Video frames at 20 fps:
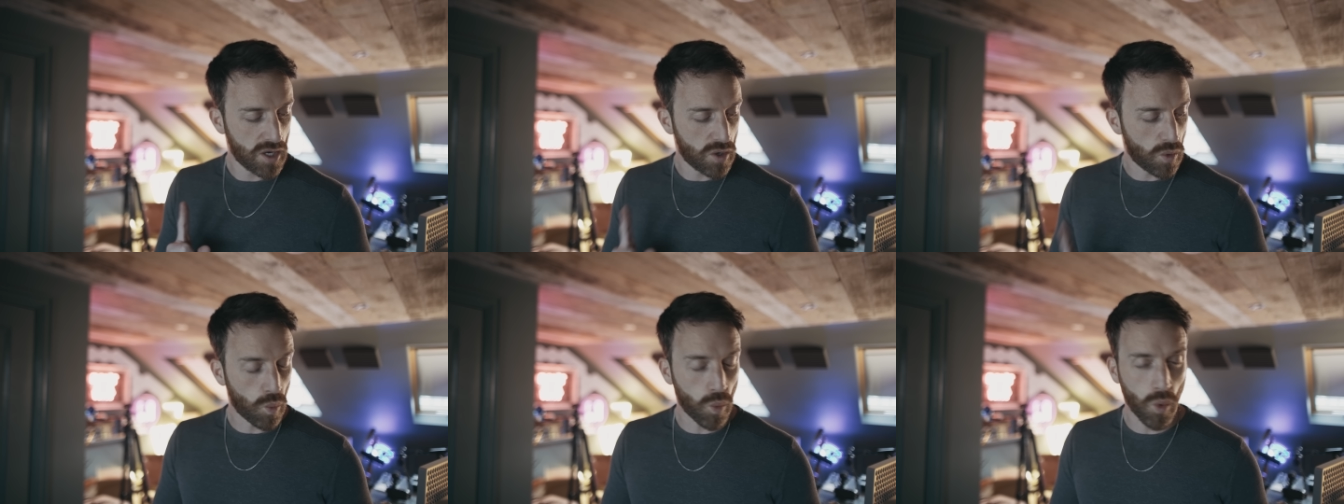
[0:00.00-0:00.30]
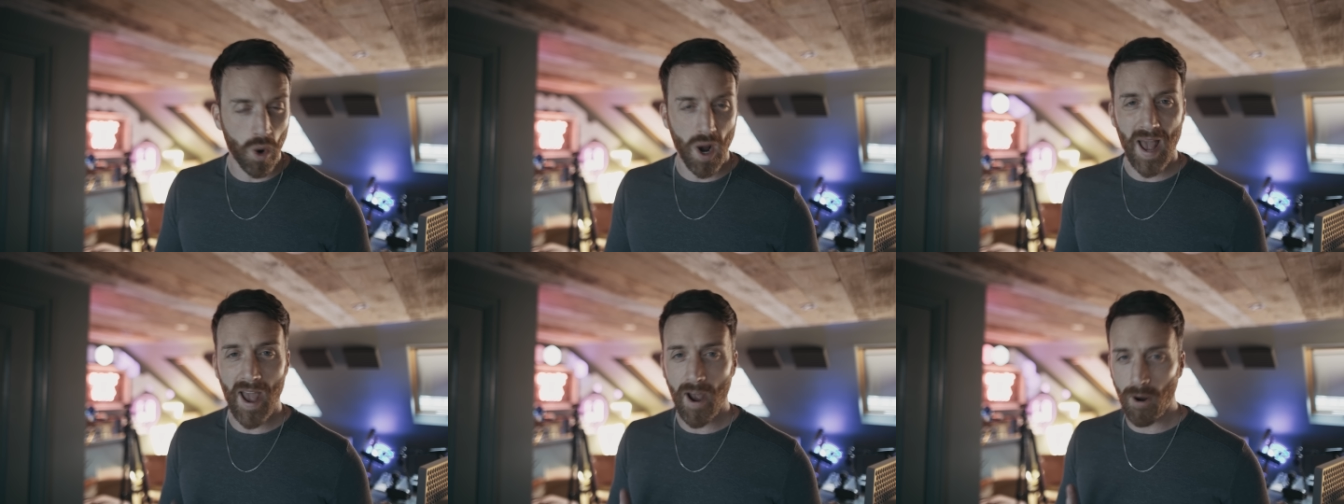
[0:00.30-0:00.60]

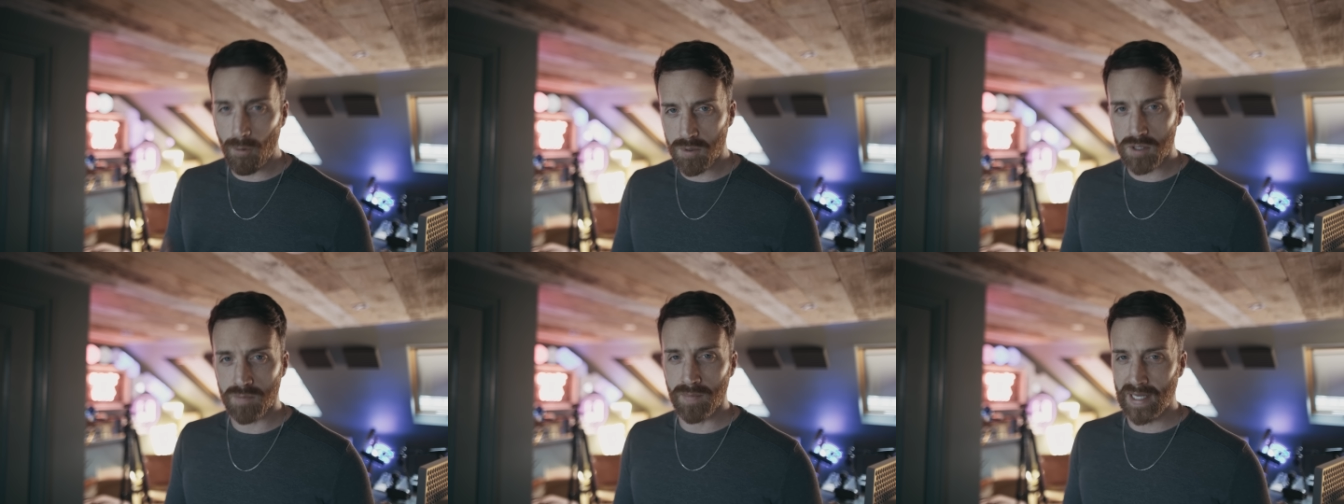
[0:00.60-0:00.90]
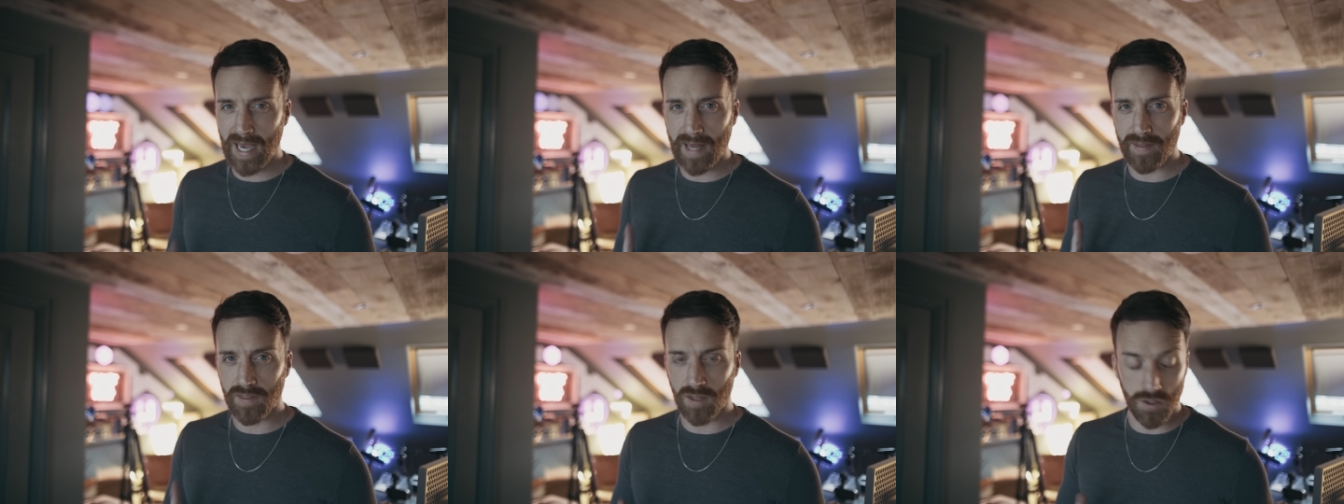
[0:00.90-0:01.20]
What helps me
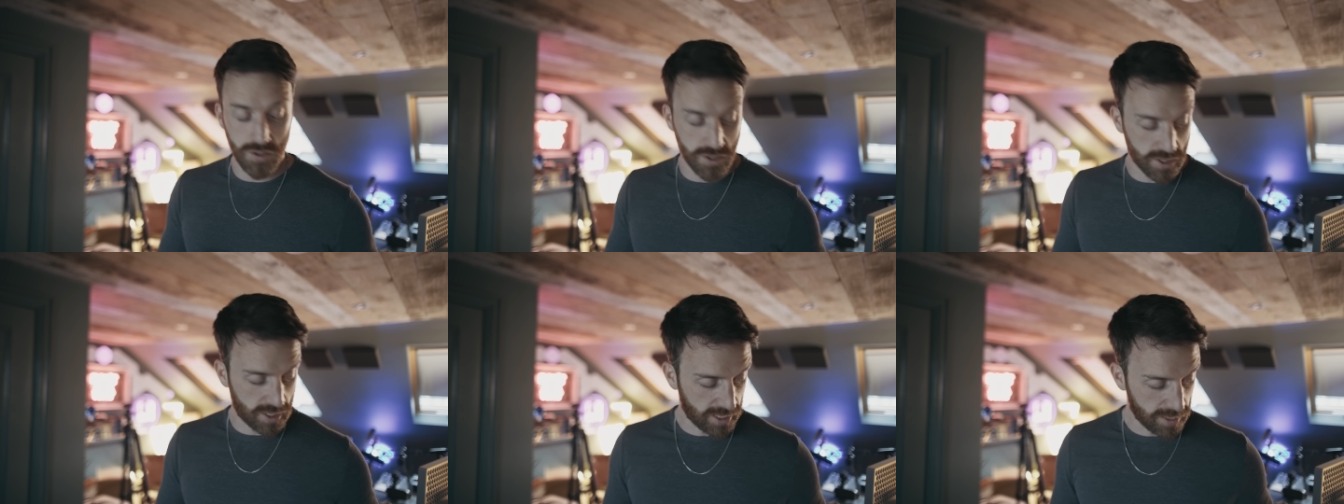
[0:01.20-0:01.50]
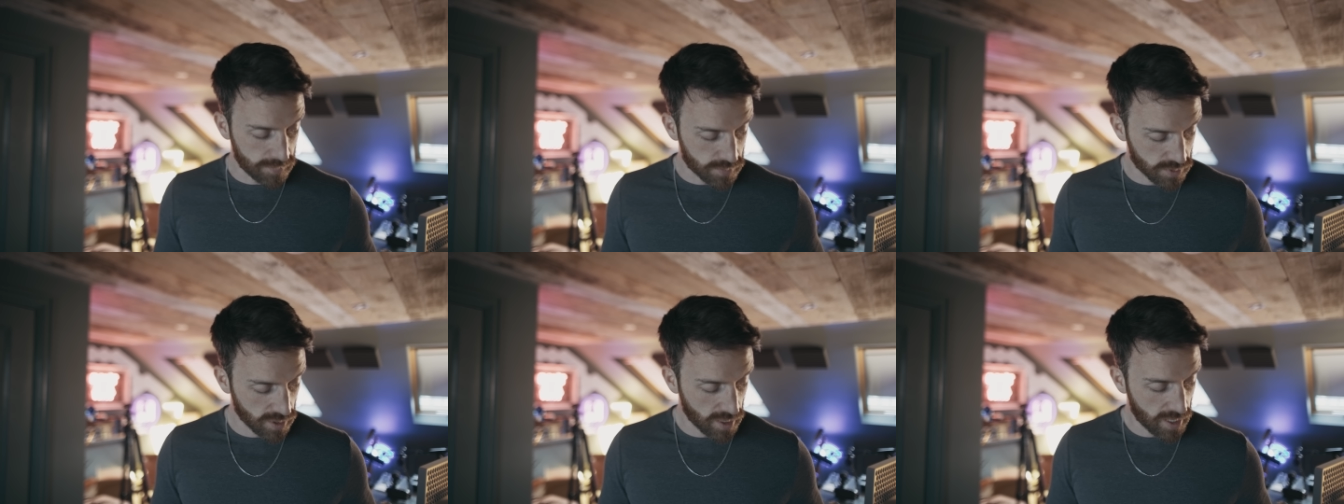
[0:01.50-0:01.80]
get those
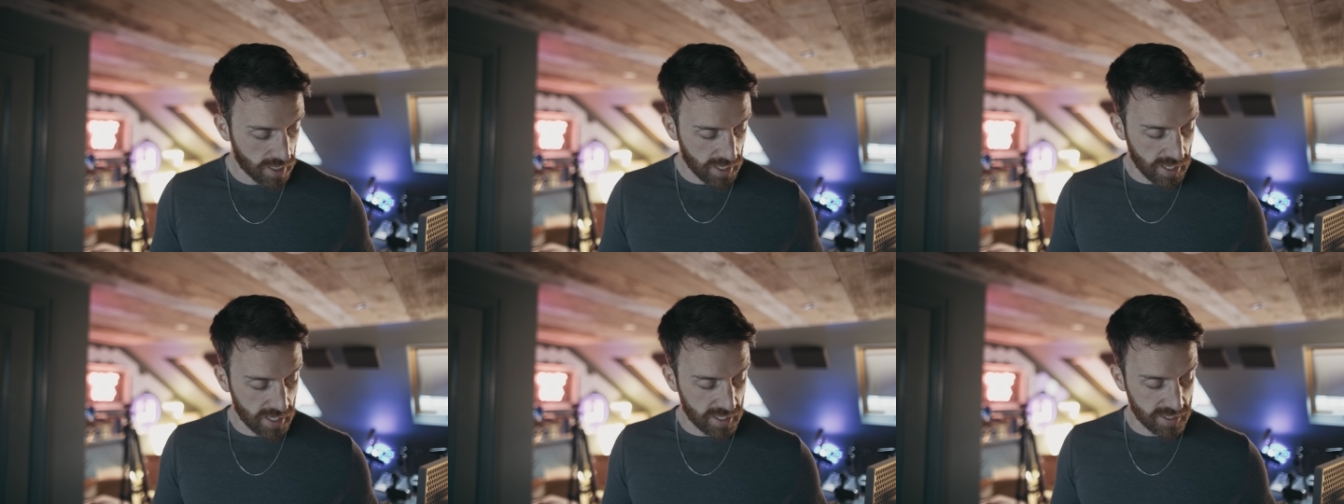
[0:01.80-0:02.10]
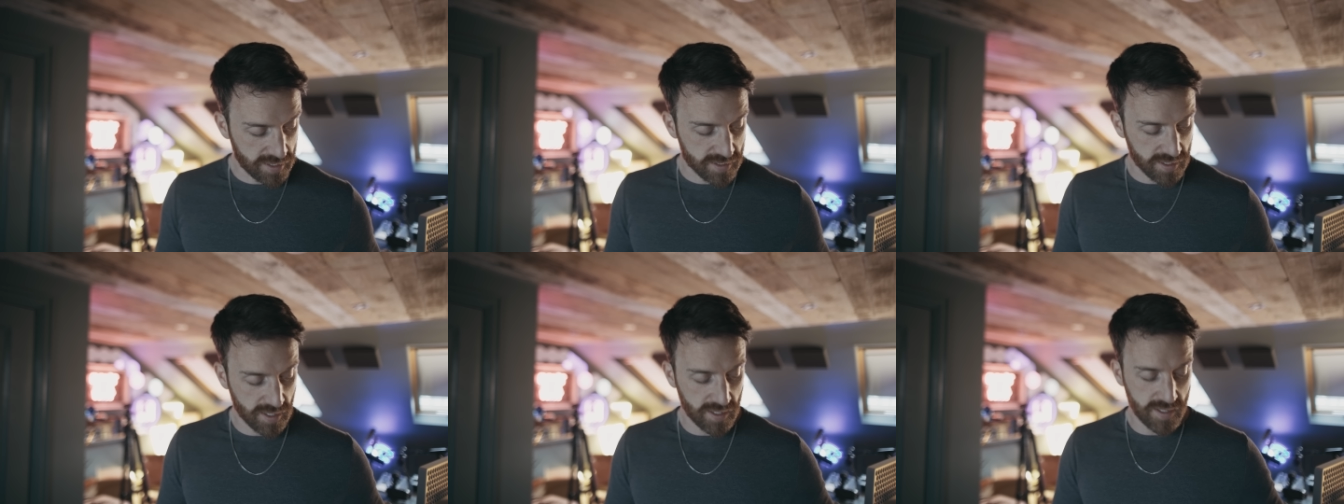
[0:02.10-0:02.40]
sleeps
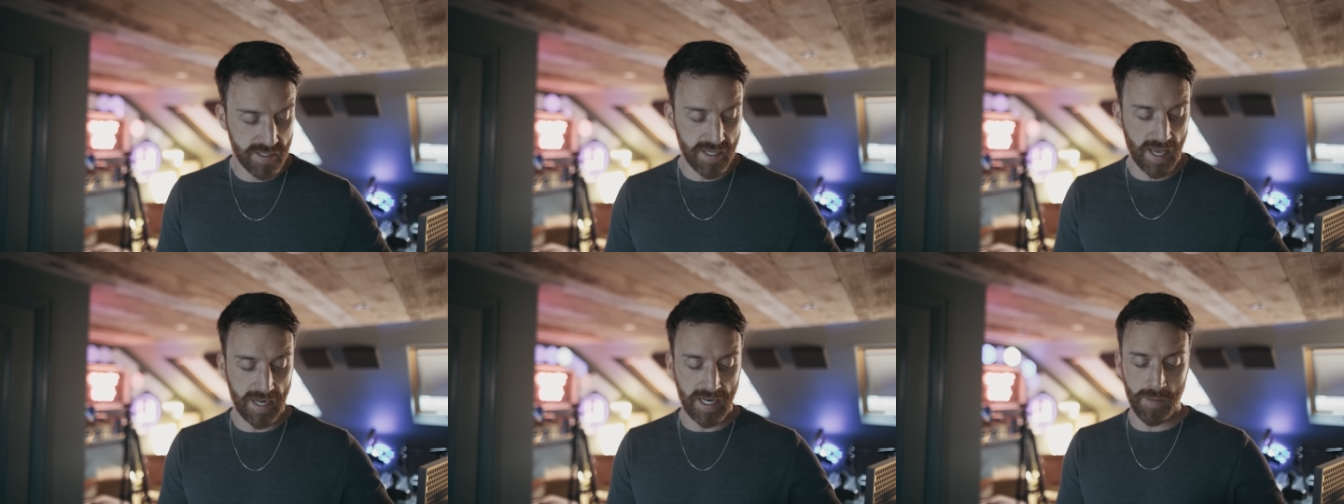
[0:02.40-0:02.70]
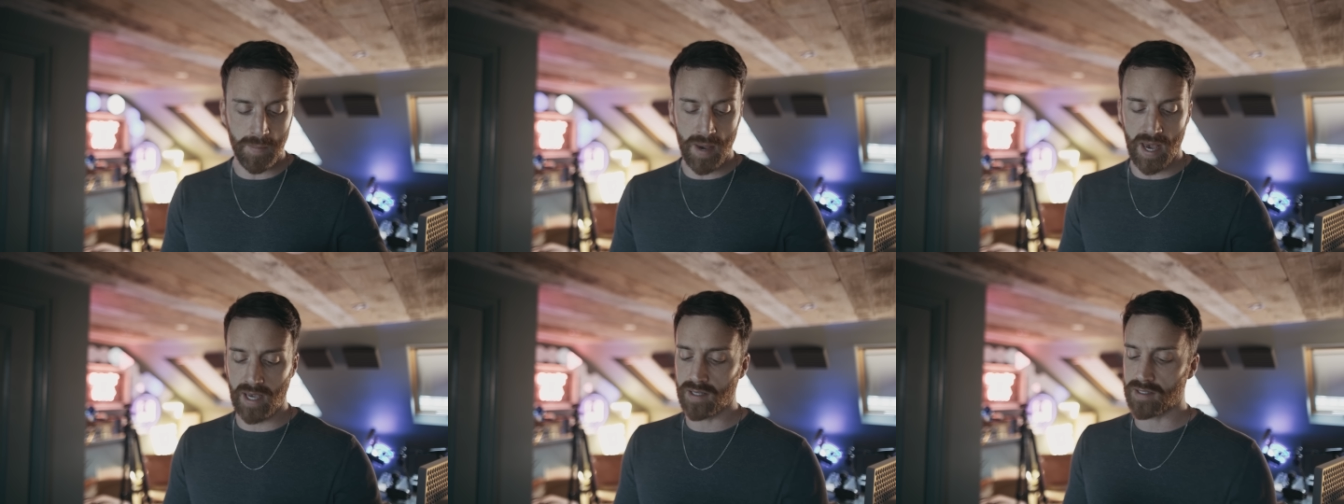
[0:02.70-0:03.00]
is
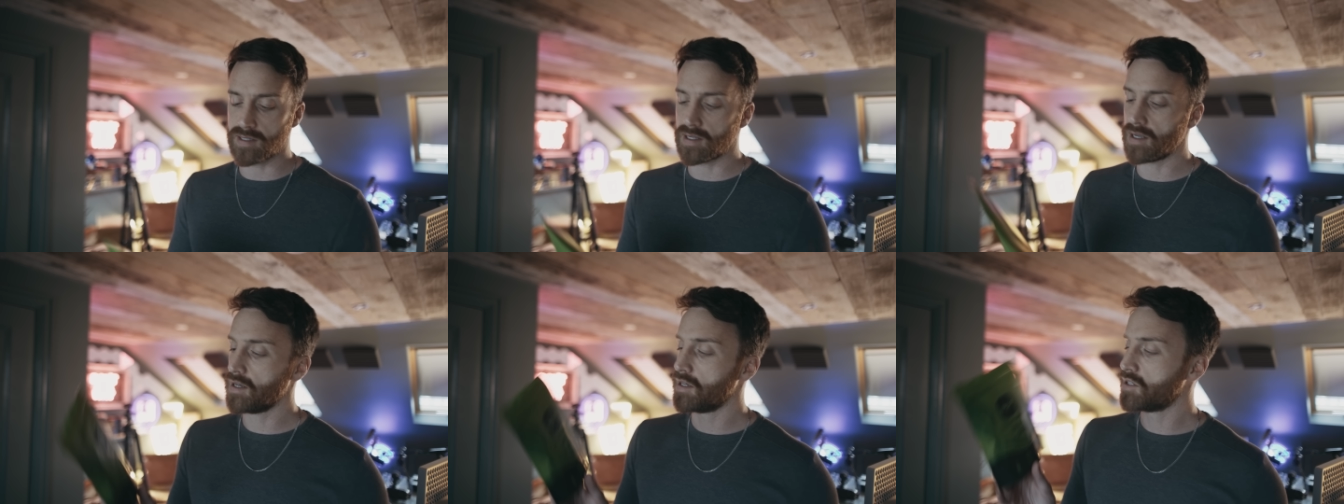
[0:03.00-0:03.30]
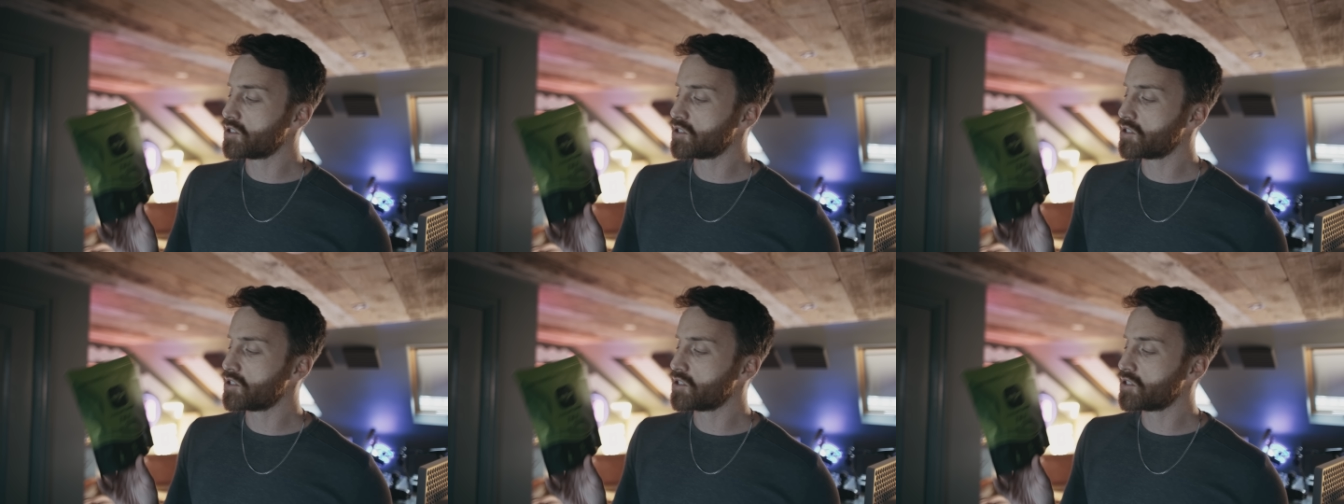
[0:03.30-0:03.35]
ZMAs.